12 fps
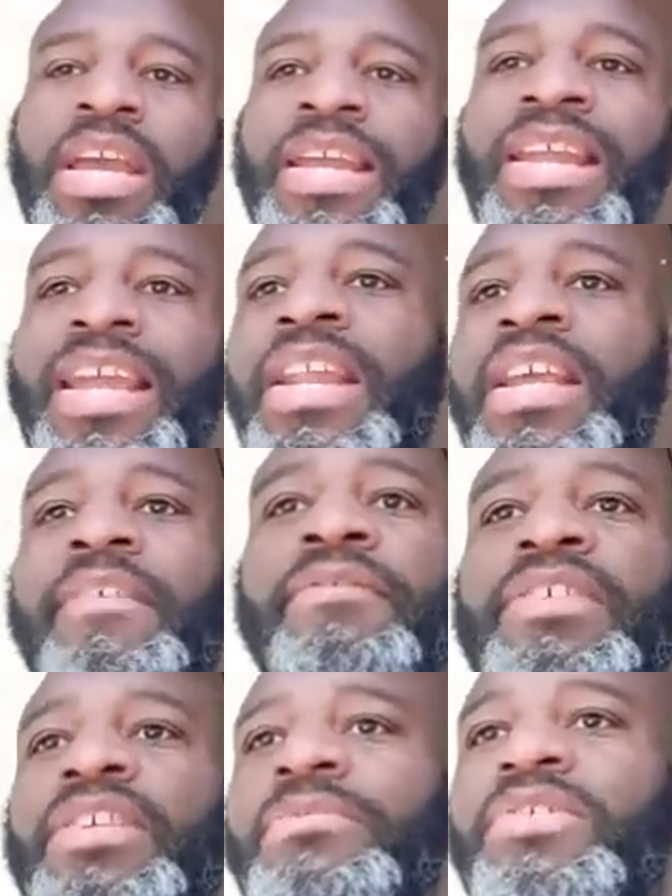any of the
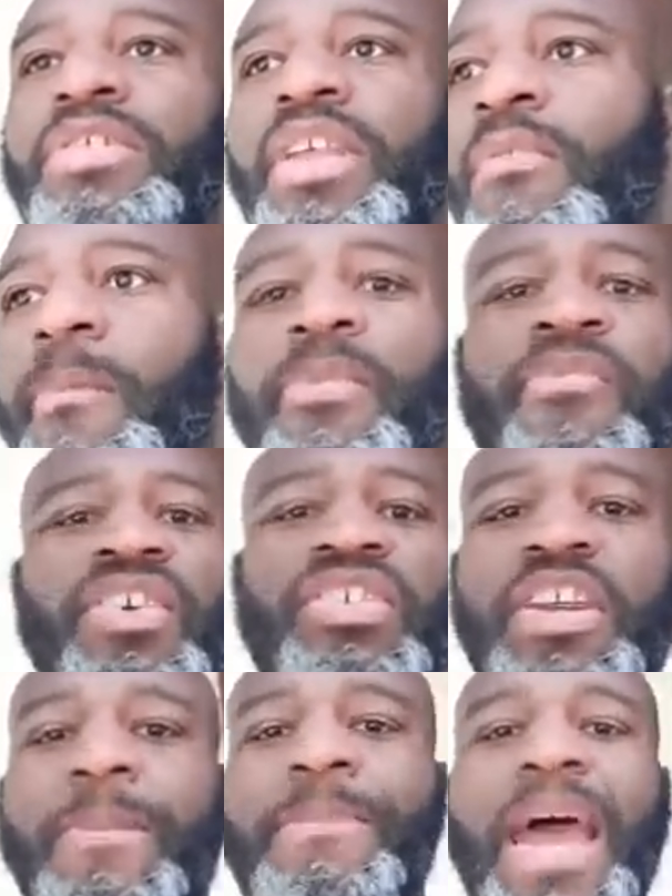subjects. They weren't
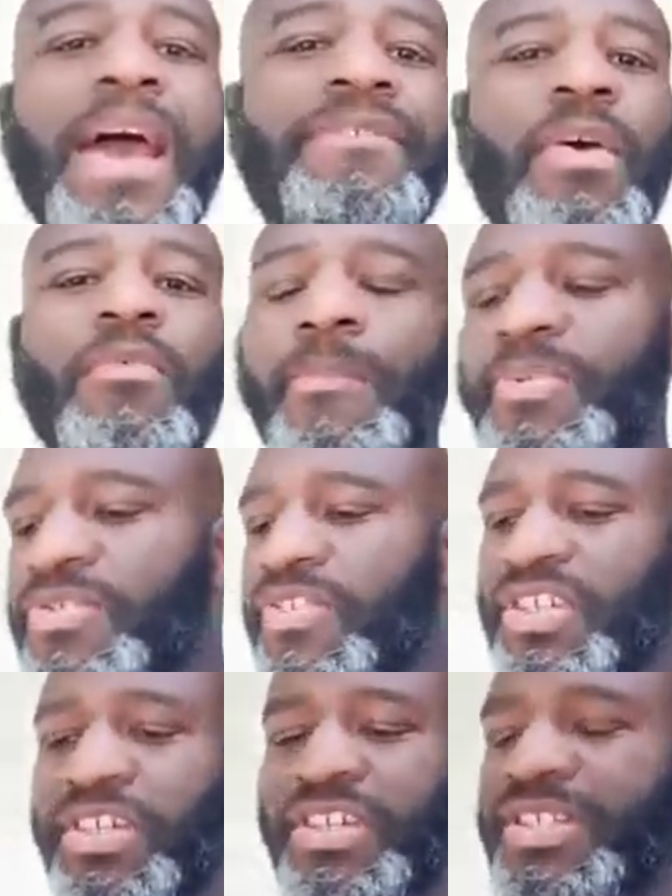proficient in math. They weren't
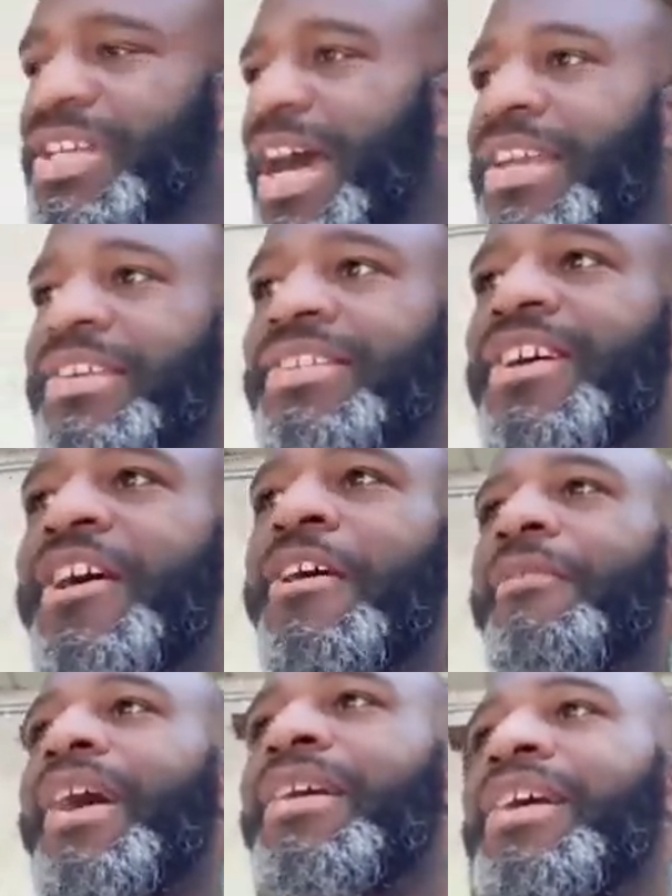proficient in science,
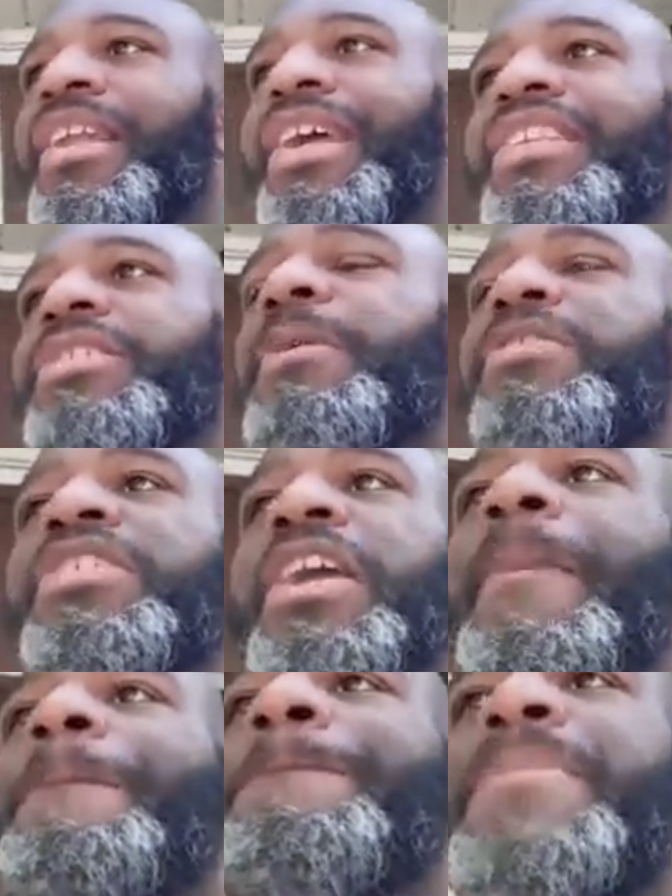right? This person
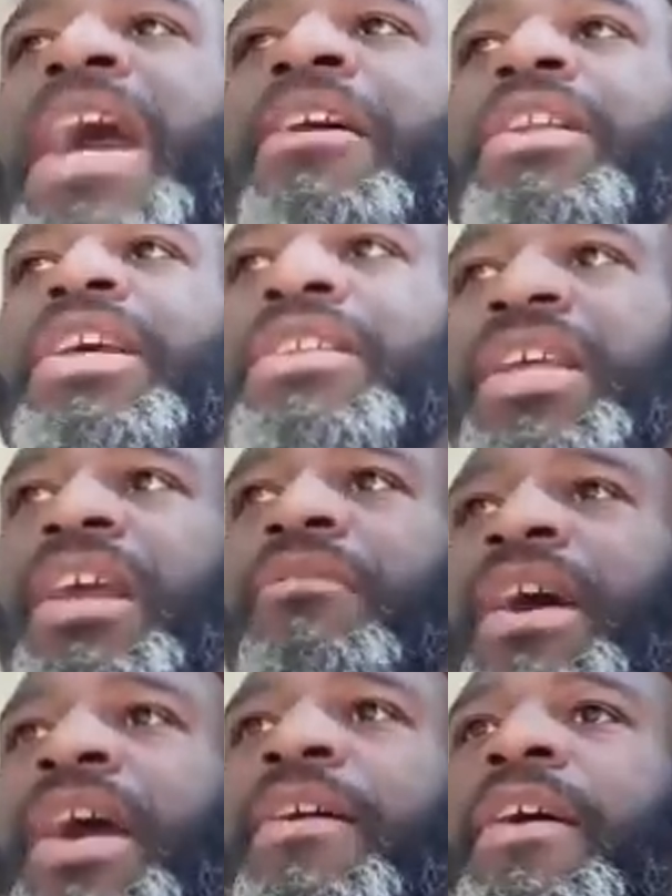can barely think,
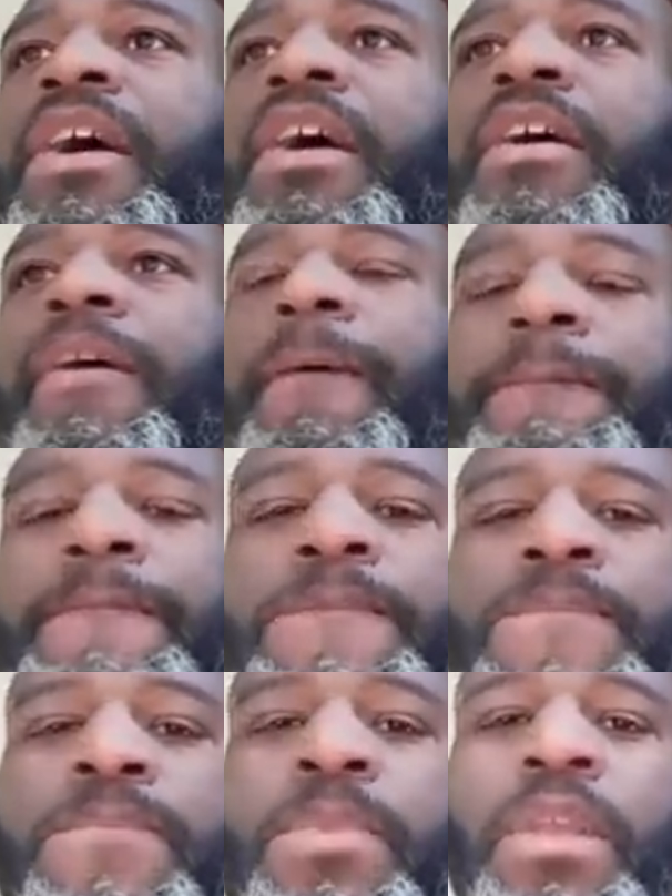right?
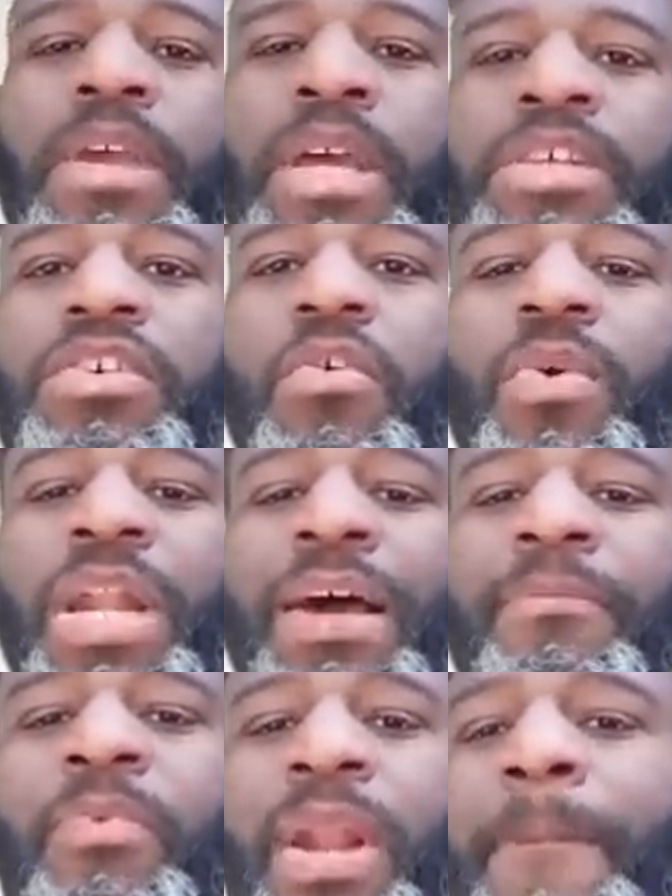And so when
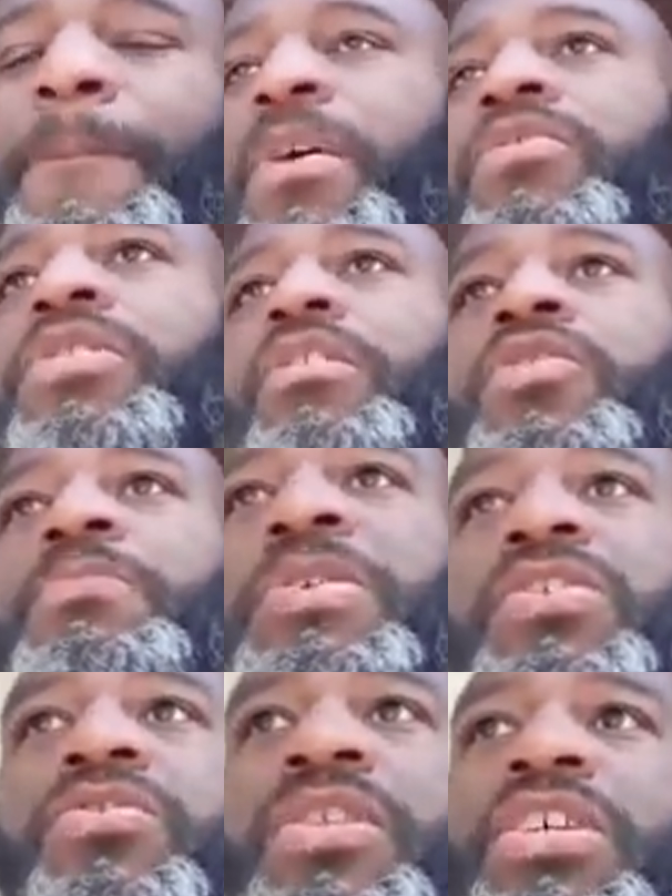I post those
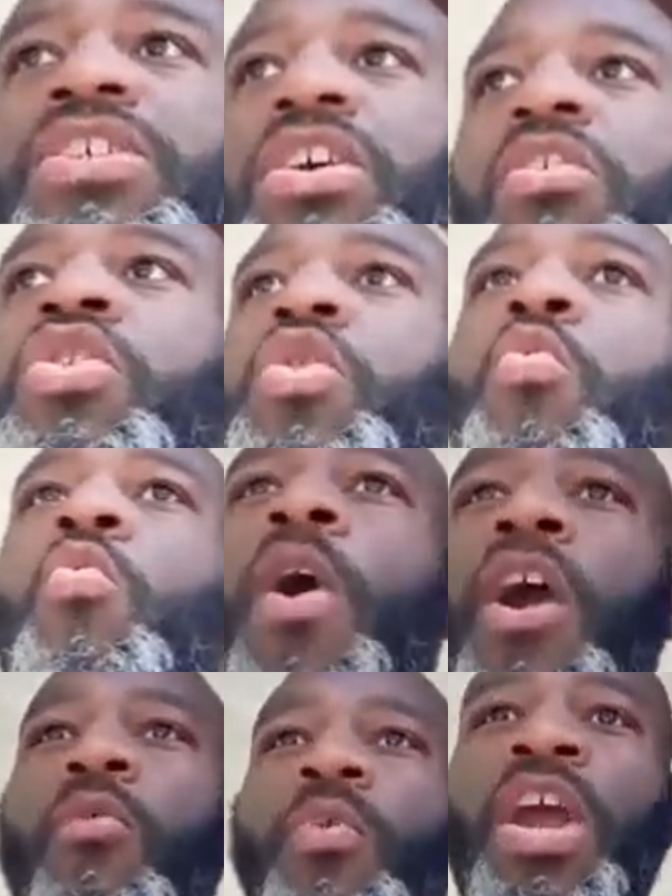pictures that show you
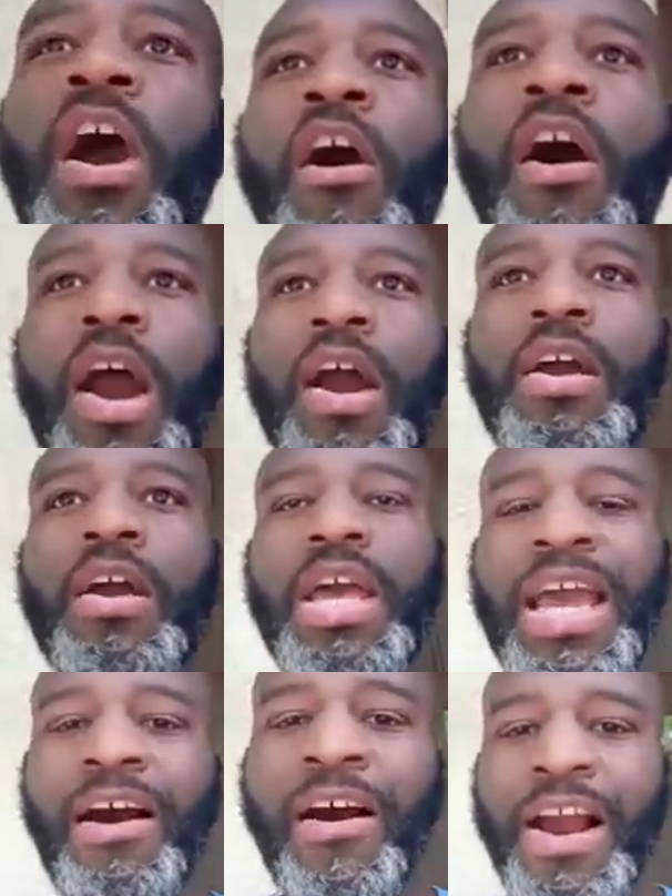where we are
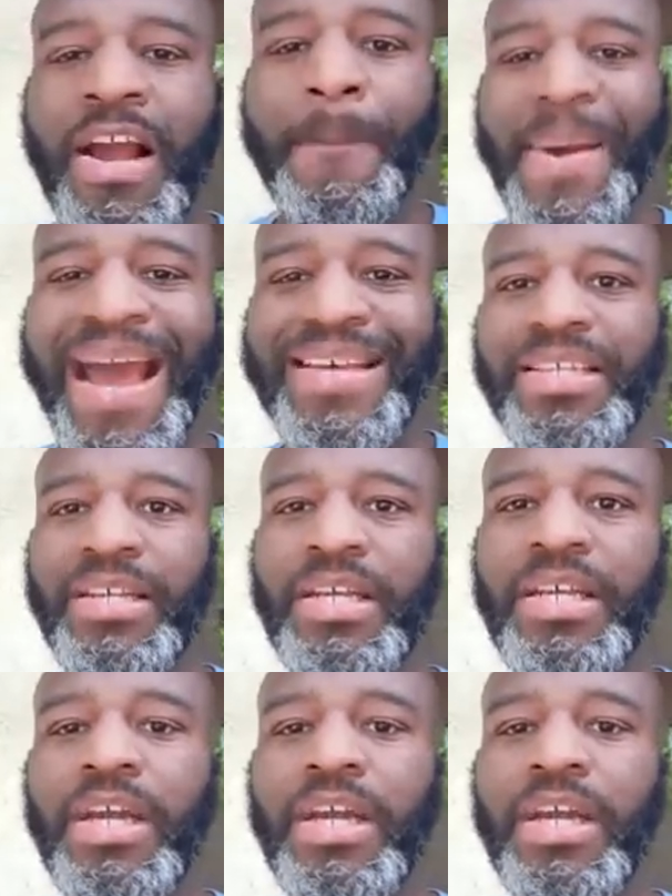and our capacity